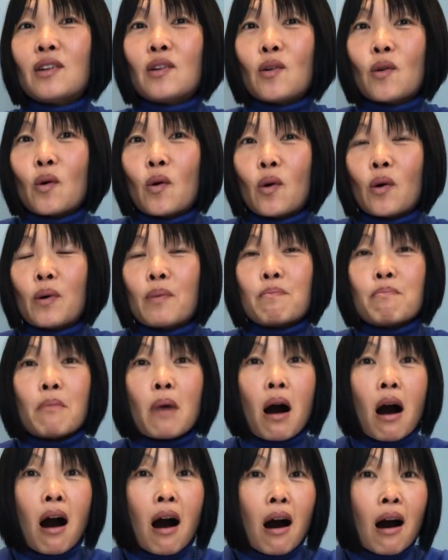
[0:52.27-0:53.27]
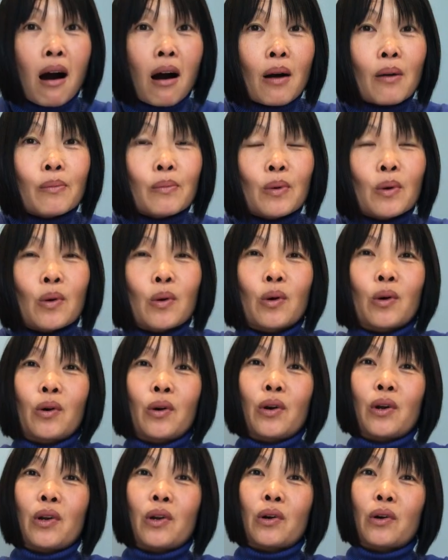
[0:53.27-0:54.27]
your mom
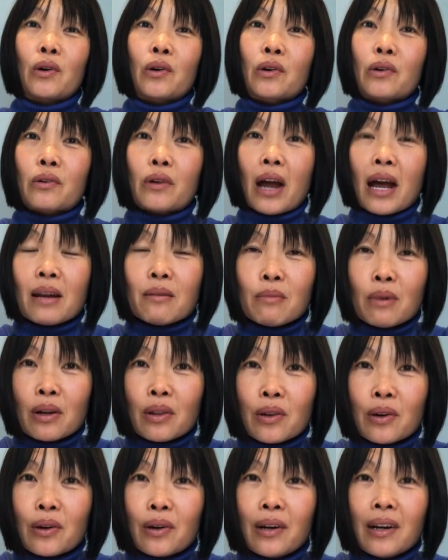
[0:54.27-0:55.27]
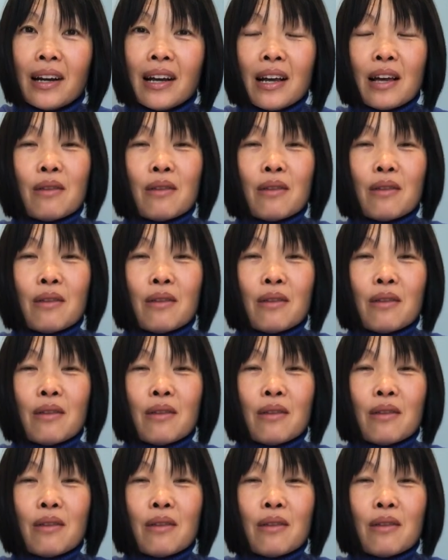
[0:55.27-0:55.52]
or your grandmother